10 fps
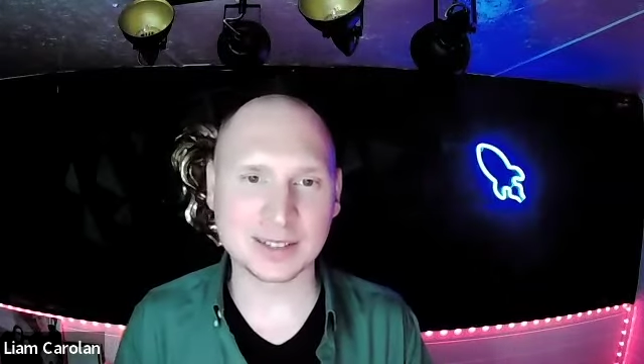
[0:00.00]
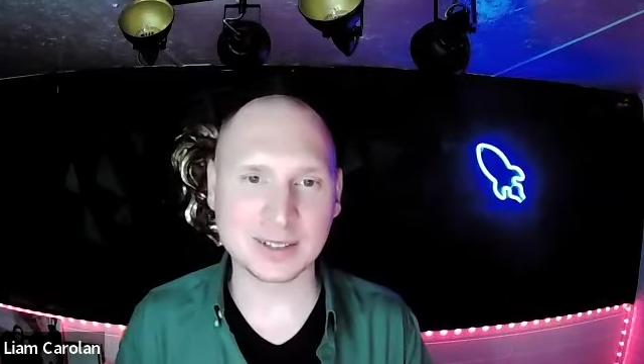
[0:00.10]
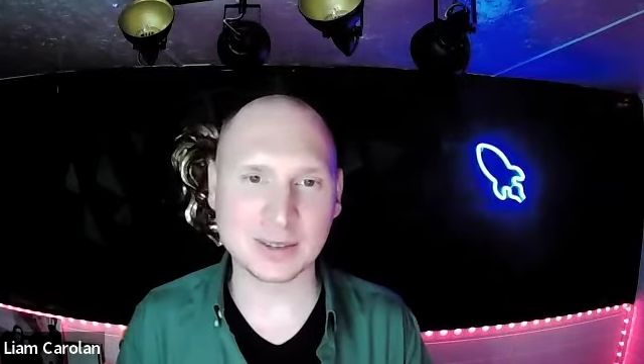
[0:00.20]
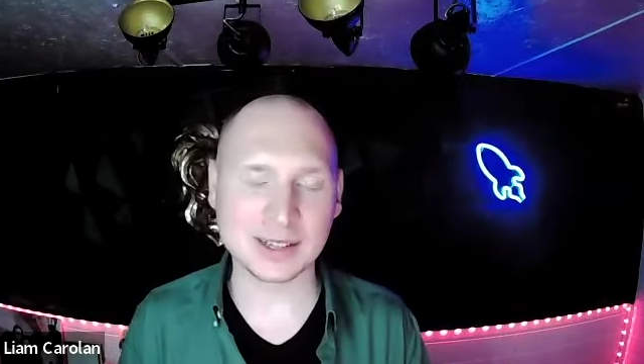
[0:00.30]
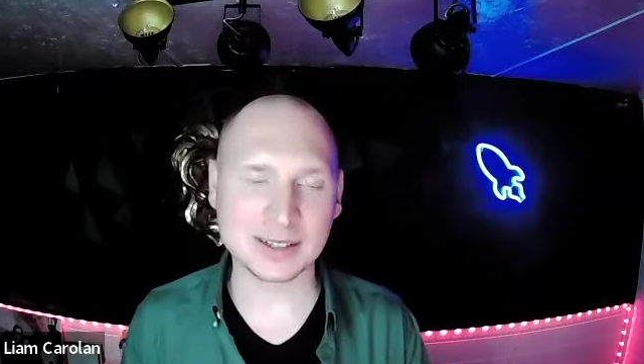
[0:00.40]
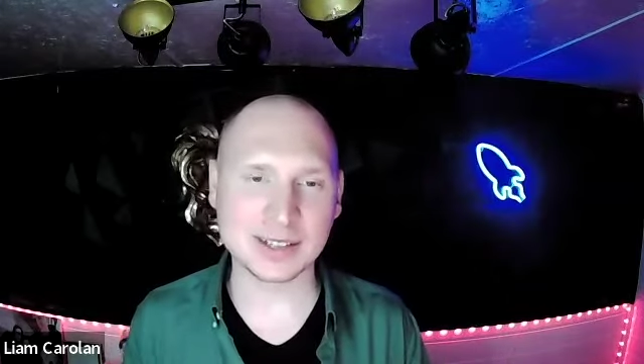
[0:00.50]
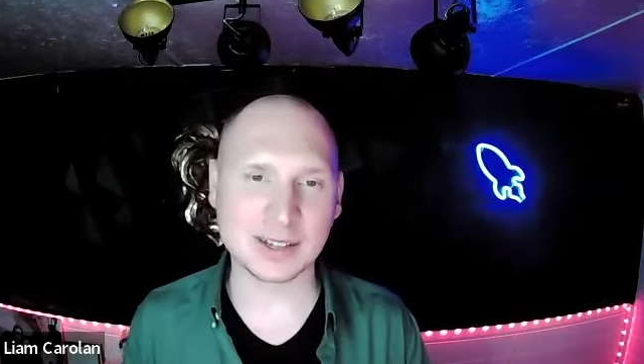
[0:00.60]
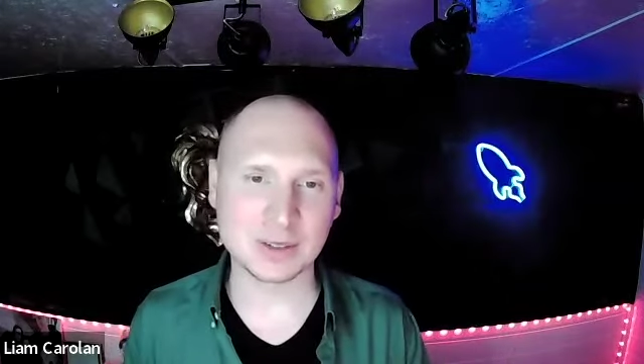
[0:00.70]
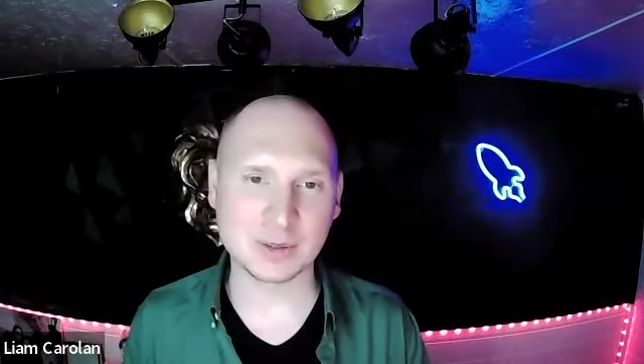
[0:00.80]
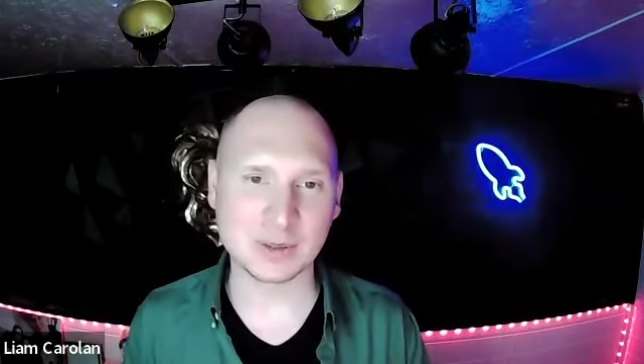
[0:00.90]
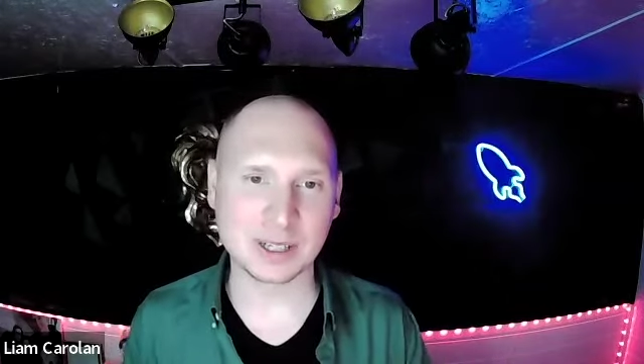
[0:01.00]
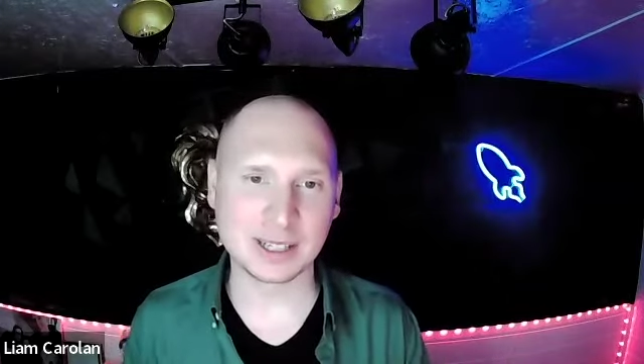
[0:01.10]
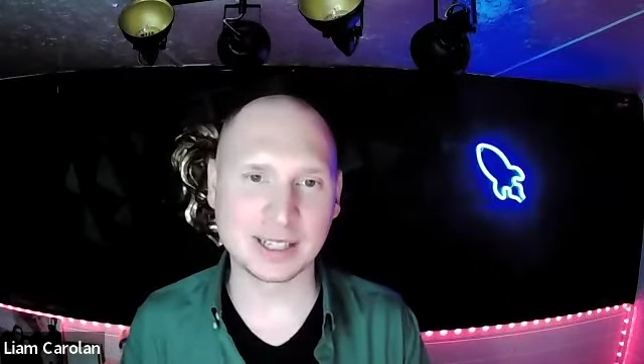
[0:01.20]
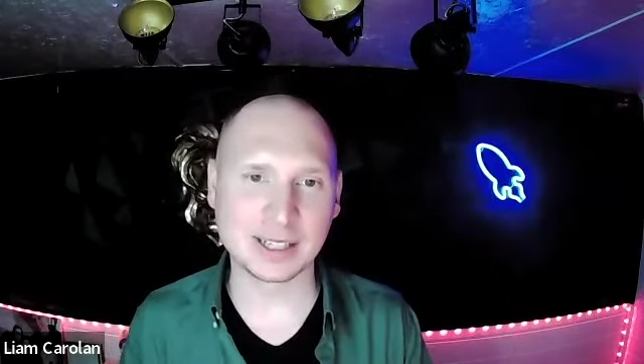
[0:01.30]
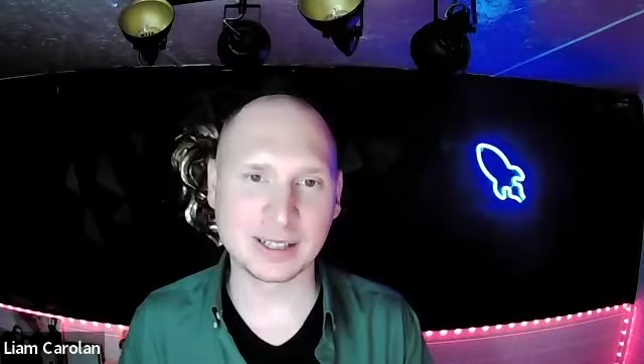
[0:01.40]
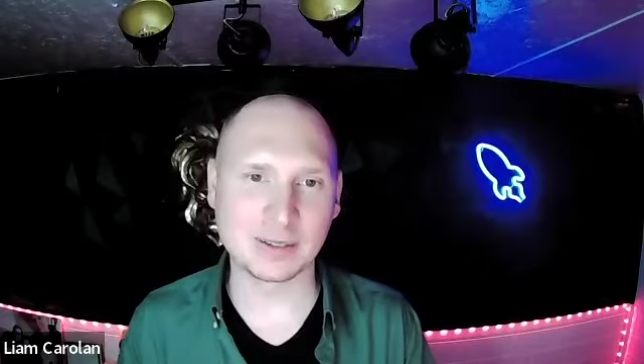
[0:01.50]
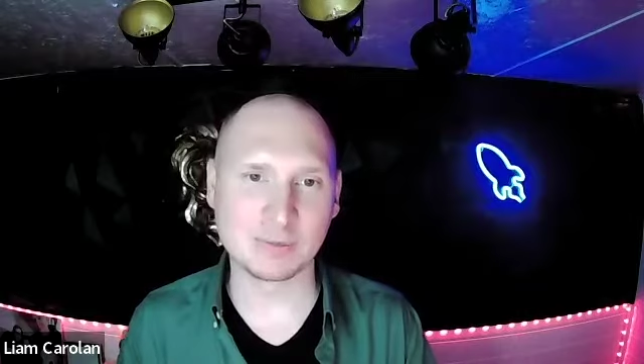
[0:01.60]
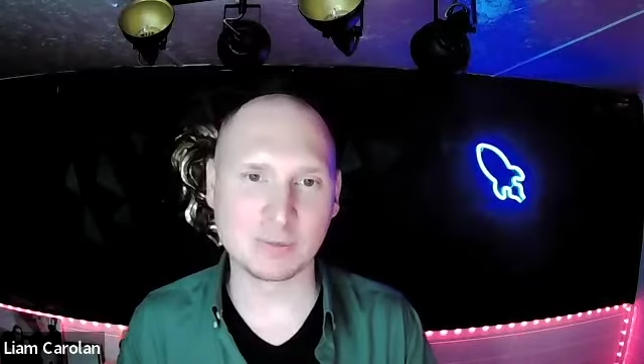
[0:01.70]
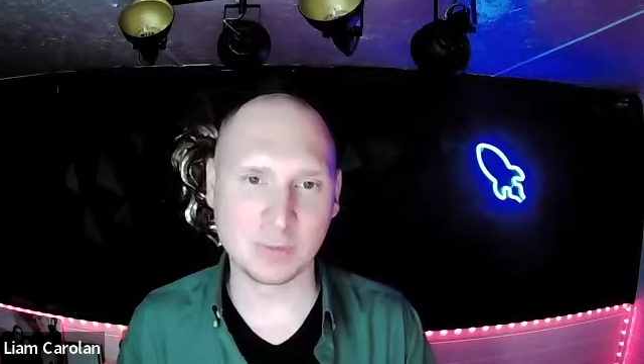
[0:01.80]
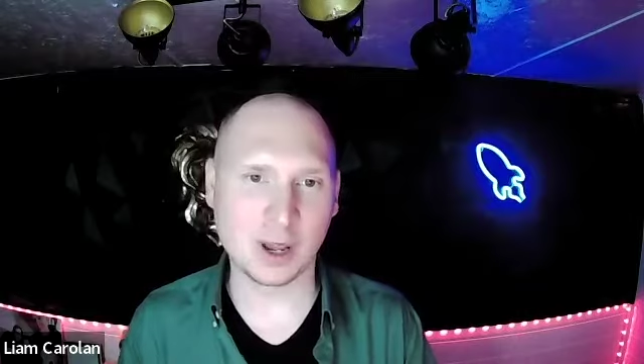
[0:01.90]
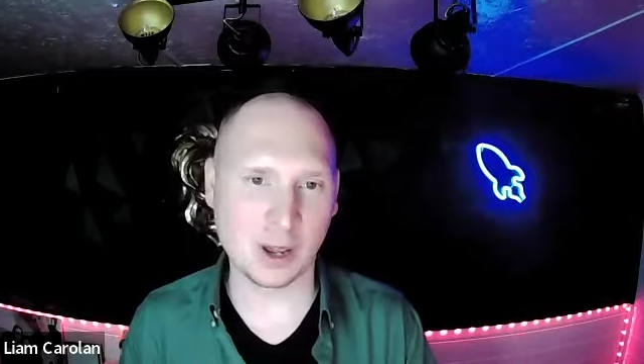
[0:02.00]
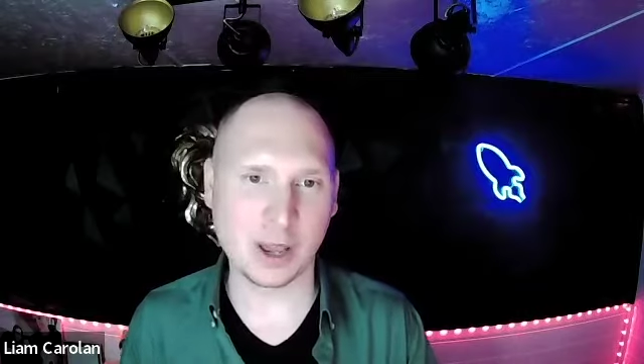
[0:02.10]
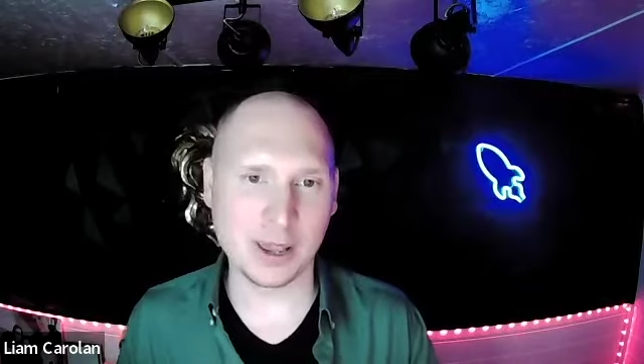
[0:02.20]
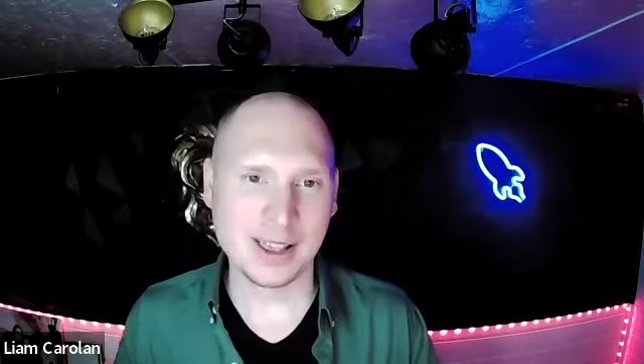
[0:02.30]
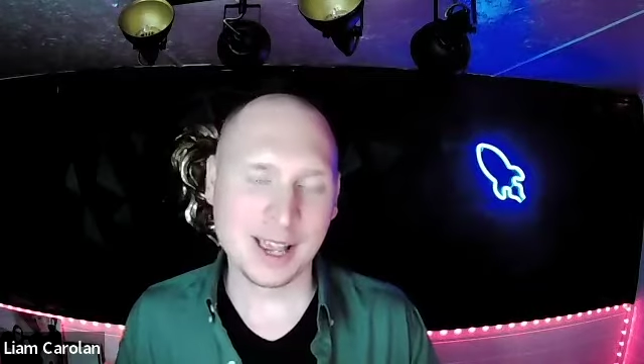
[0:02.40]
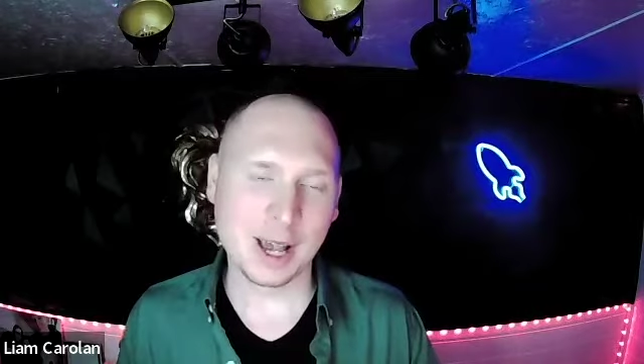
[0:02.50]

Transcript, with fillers: So that sounds really like a,